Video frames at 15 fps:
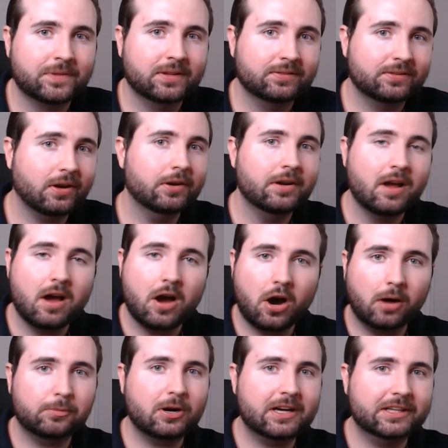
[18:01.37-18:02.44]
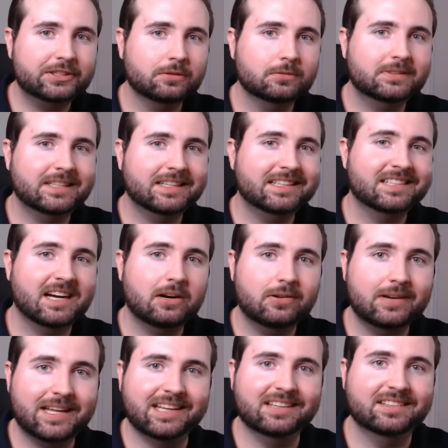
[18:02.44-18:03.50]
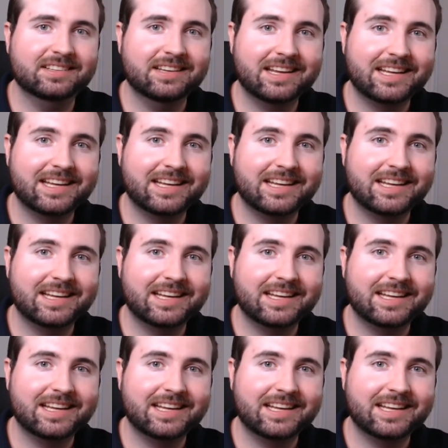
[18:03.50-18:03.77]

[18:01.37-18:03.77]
So operational detail is